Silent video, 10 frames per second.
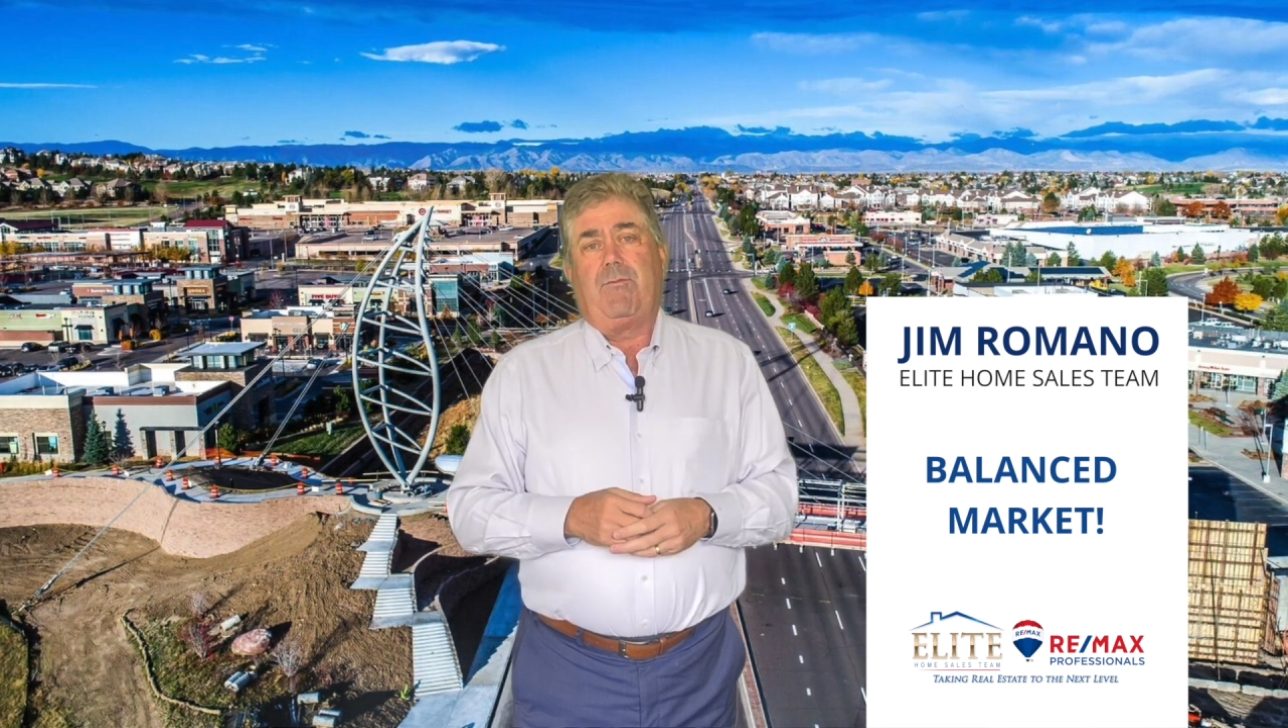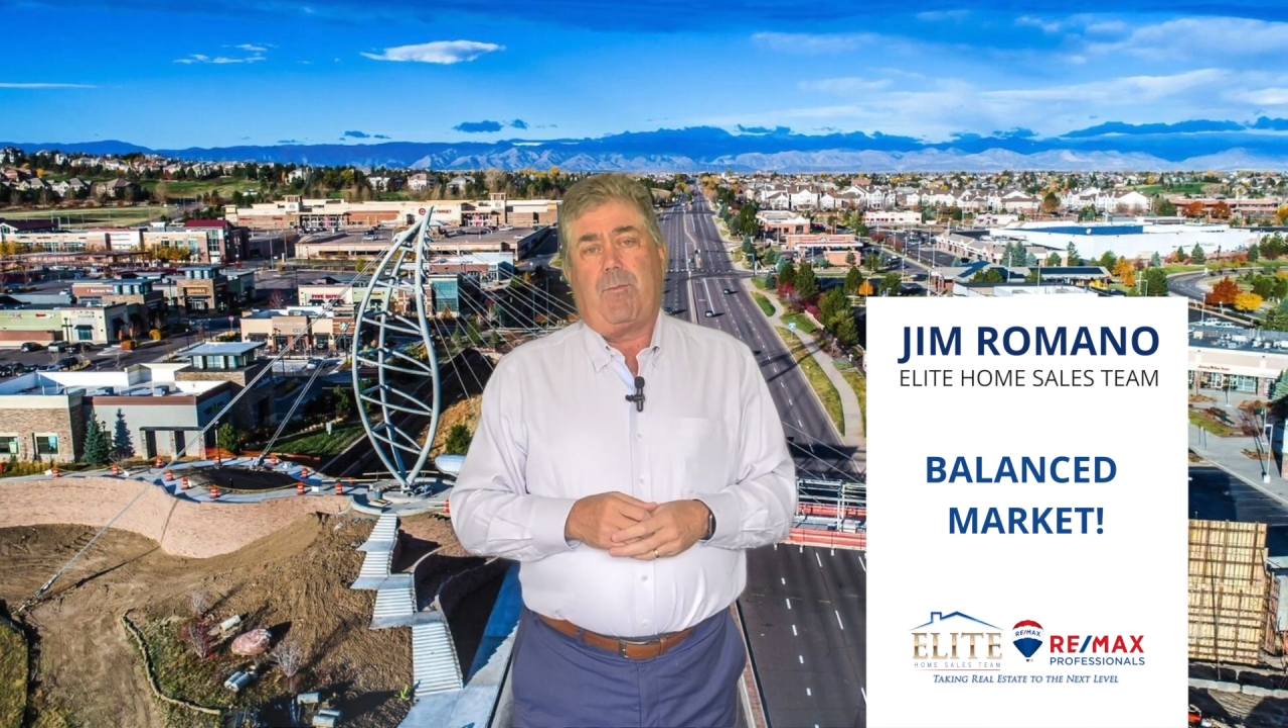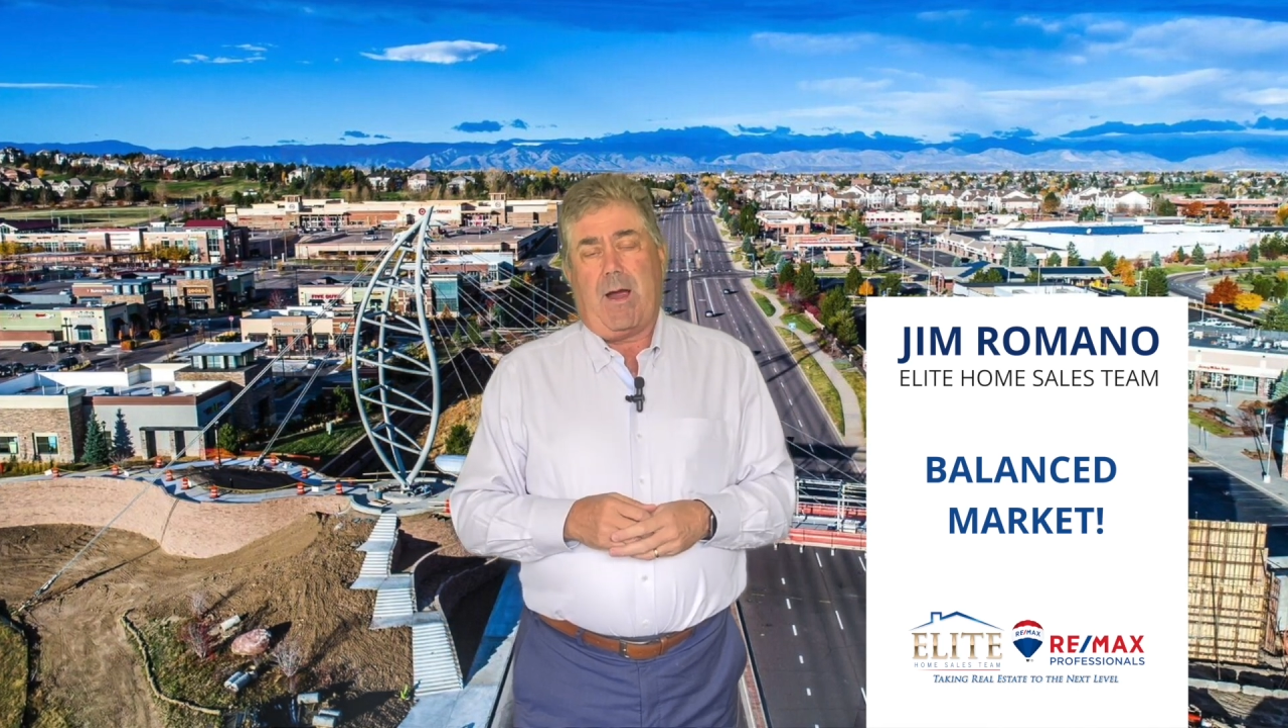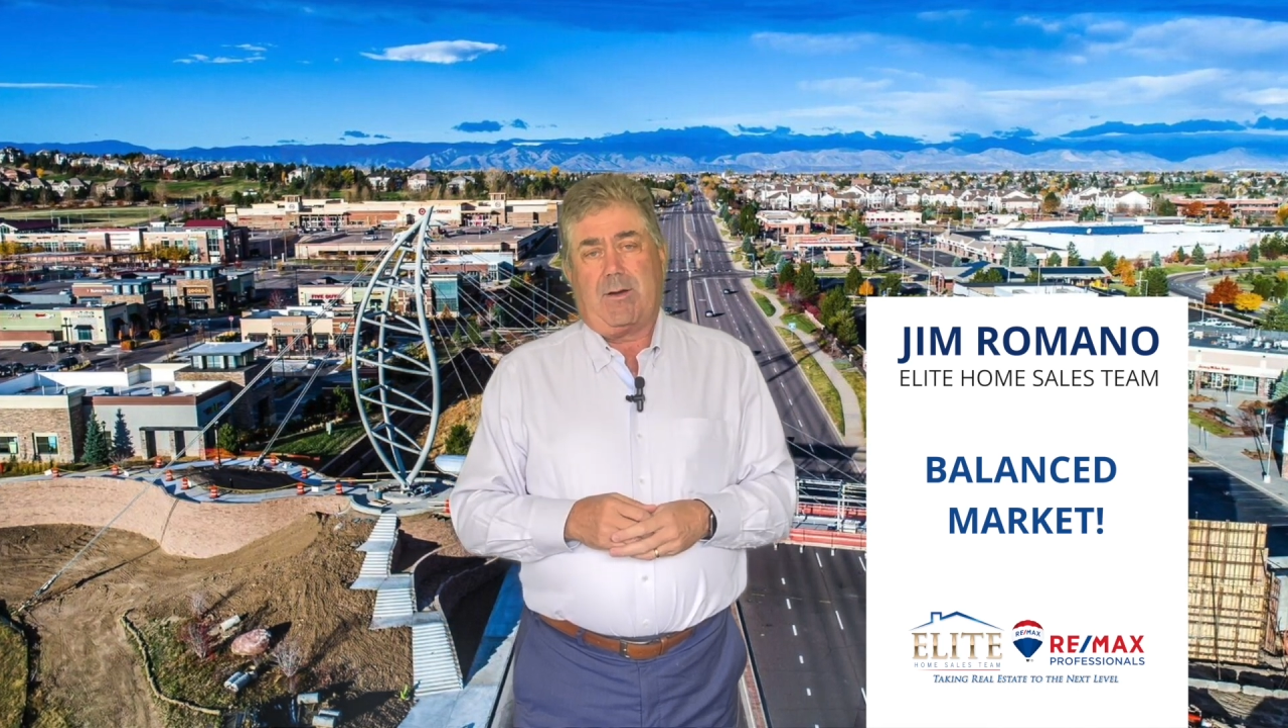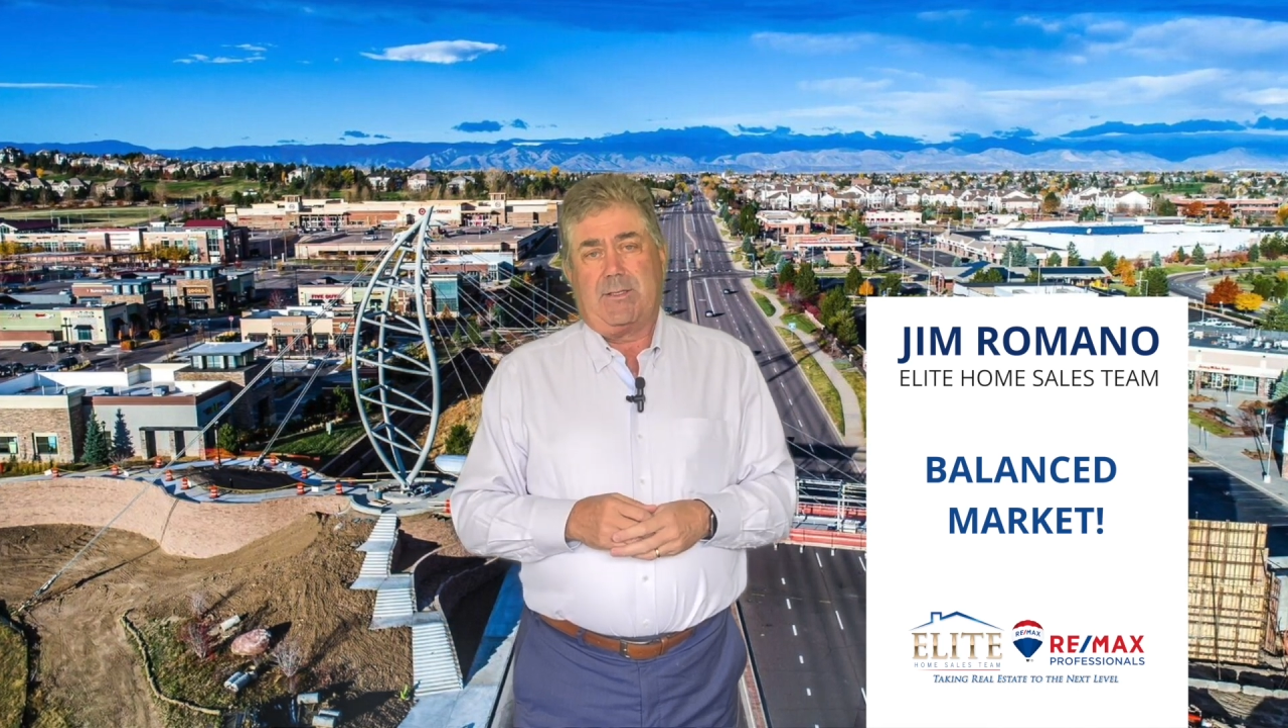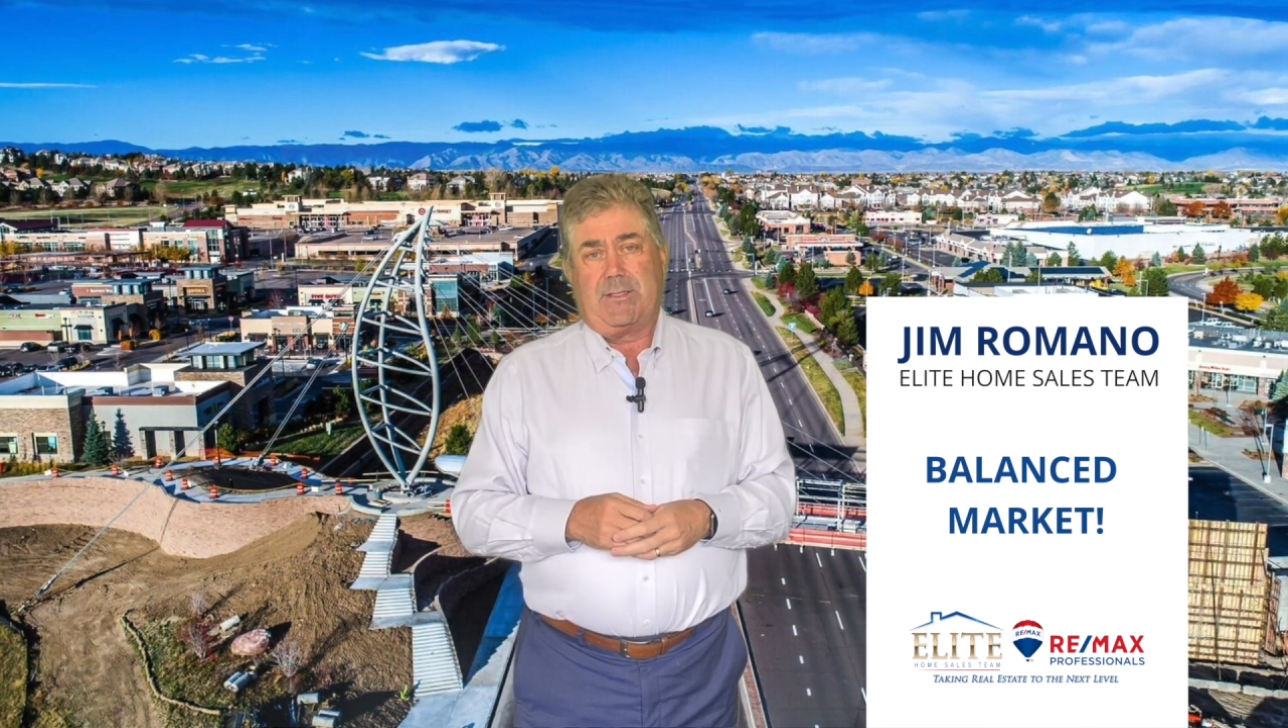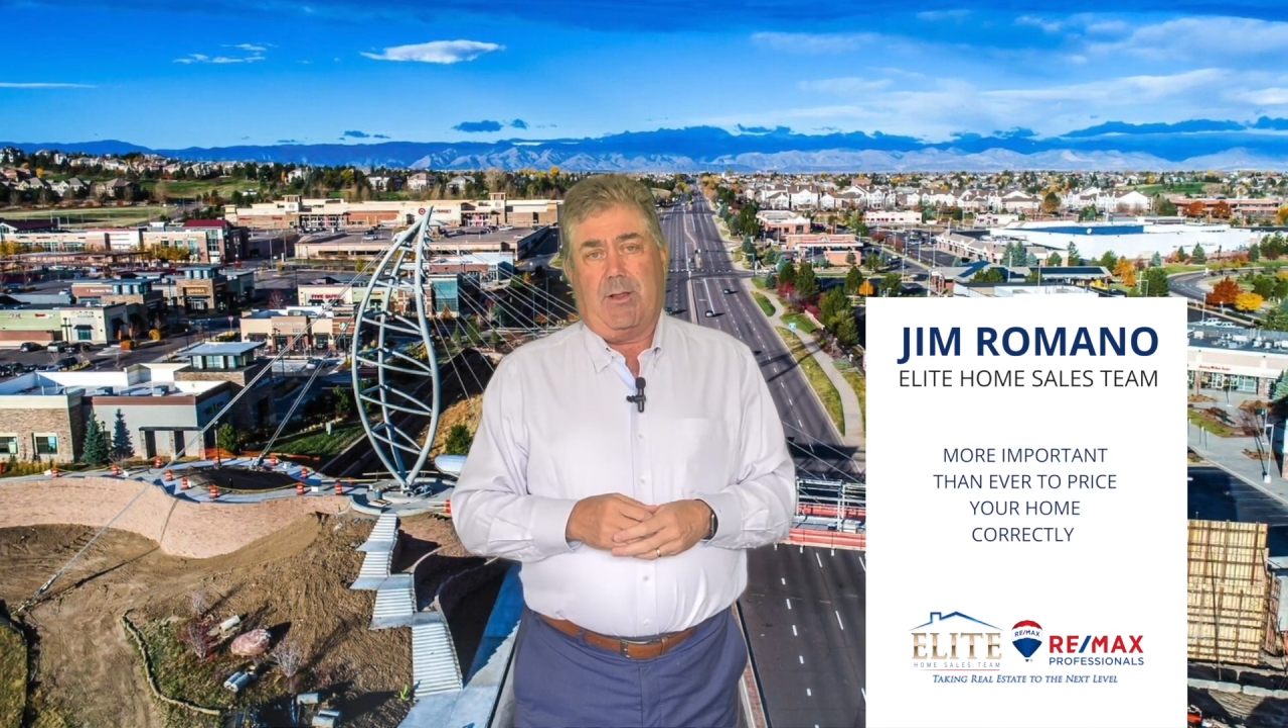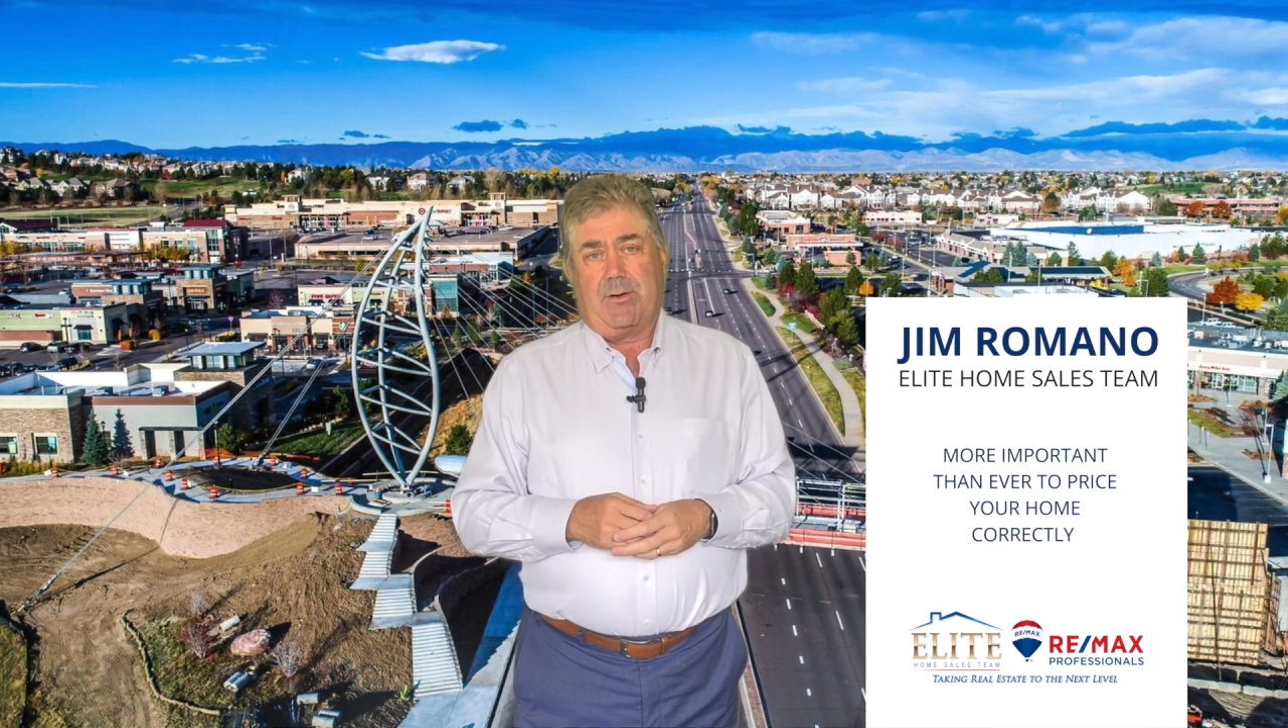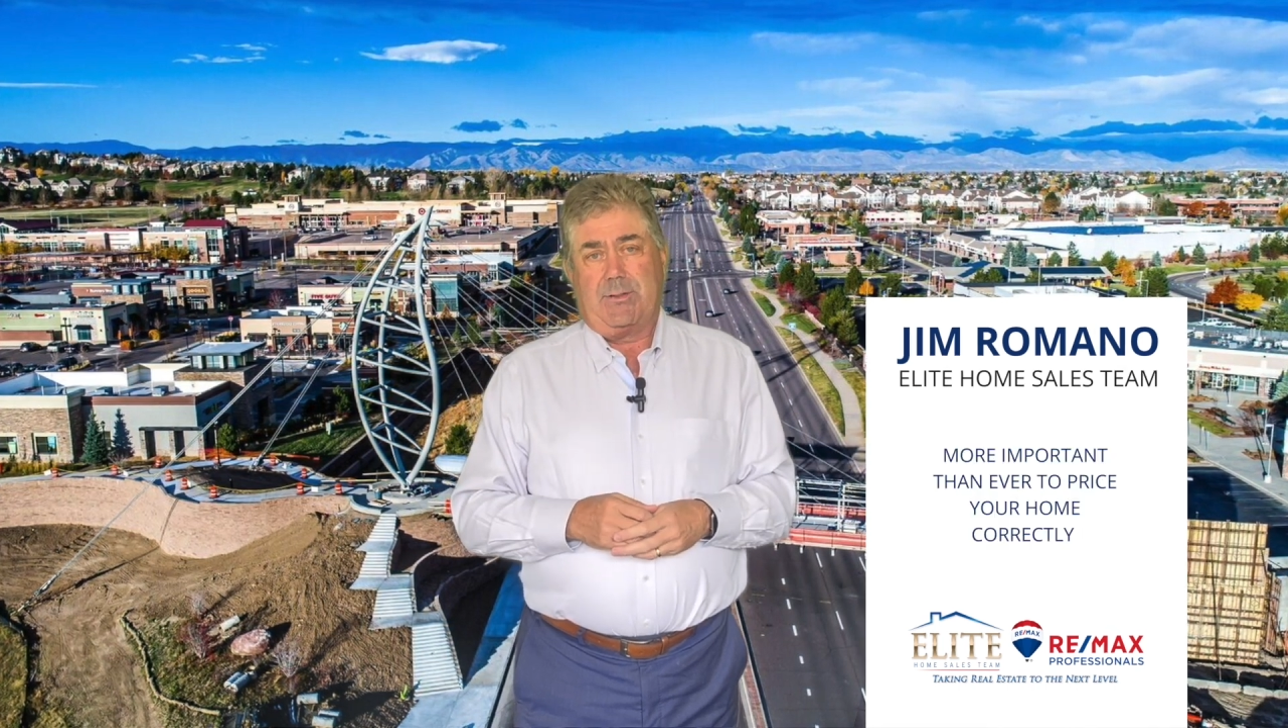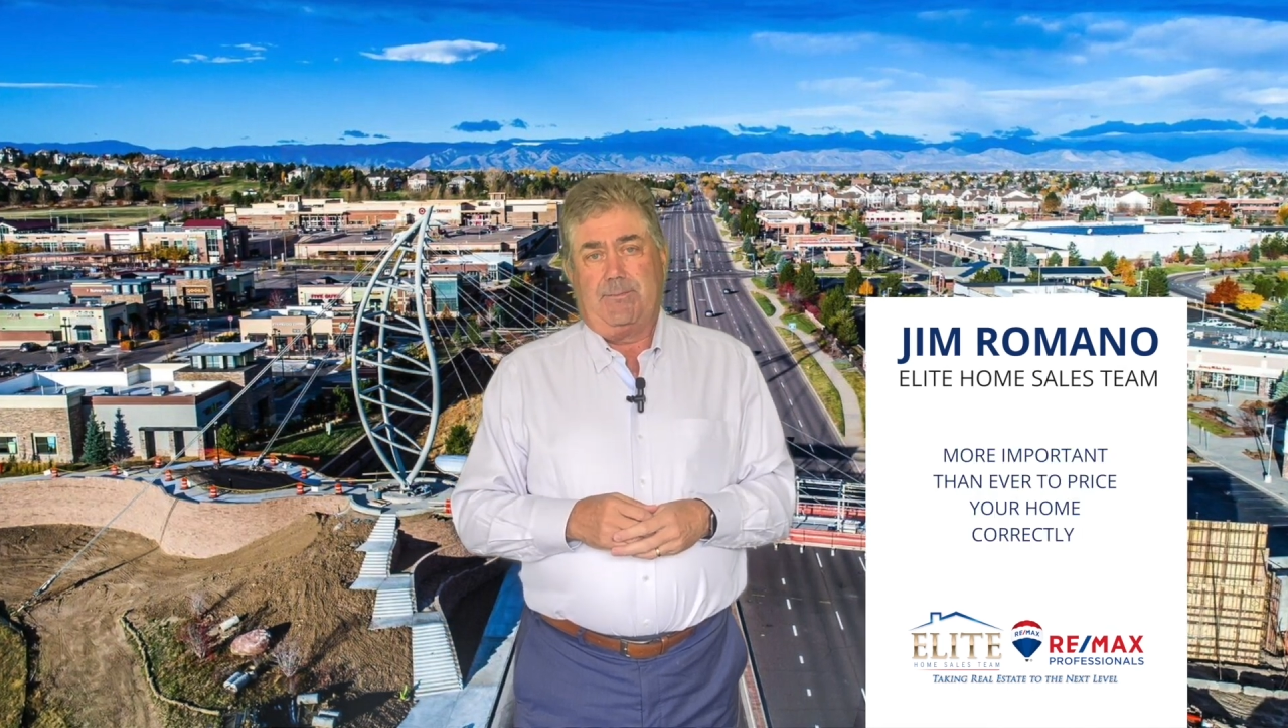buyers and sellers?